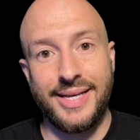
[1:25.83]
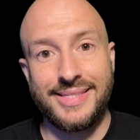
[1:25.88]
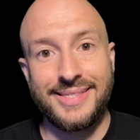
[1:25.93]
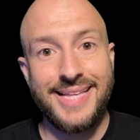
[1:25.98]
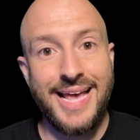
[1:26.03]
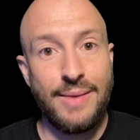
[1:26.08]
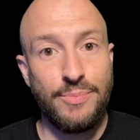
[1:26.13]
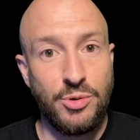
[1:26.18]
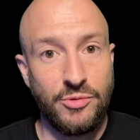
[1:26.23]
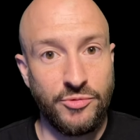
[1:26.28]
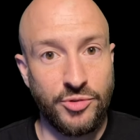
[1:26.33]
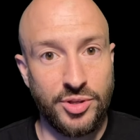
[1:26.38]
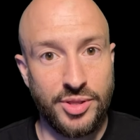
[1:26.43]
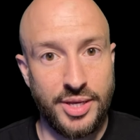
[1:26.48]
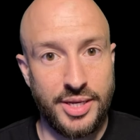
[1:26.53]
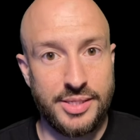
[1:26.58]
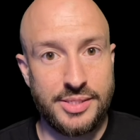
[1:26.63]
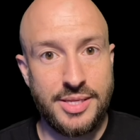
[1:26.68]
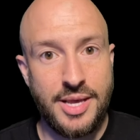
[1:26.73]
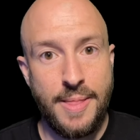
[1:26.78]
example for
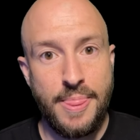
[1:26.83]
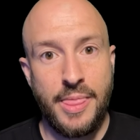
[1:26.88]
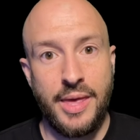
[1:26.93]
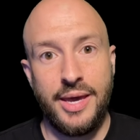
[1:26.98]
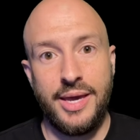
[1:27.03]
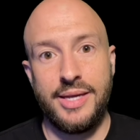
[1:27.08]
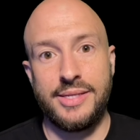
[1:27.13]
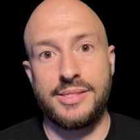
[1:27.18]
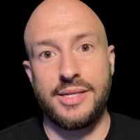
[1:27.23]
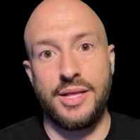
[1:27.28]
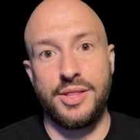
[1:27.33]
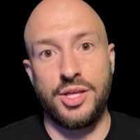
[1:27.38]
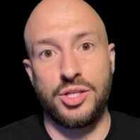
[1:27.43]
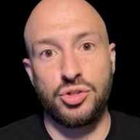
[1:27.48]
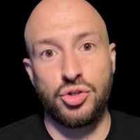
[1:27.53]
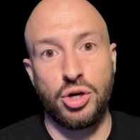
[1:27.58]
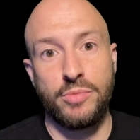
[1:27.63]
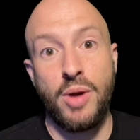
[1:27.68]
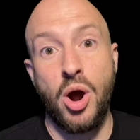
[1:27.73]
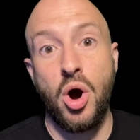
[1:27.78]
this is the
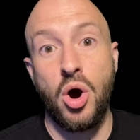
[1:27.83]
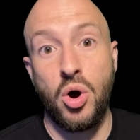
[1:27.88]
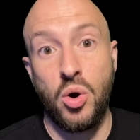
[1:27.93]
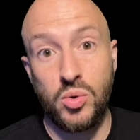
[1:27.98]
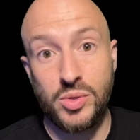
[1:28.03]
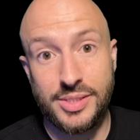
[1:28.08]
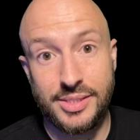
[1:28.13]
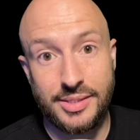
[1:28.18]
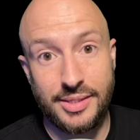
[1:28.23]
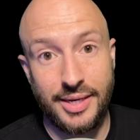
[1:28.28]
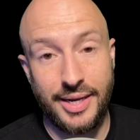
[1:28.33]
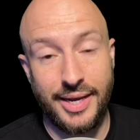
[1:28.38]
term host